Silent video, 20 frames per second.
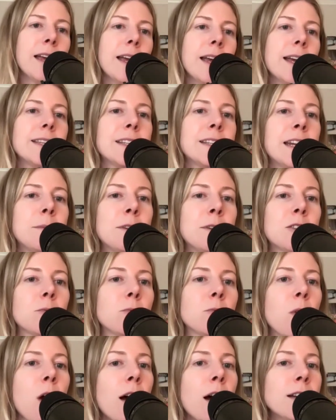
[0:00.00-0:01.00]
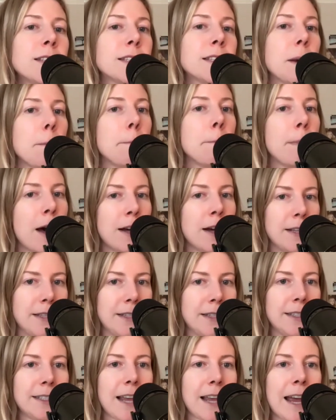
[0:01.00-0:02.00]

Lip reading: His name is Ross Munns,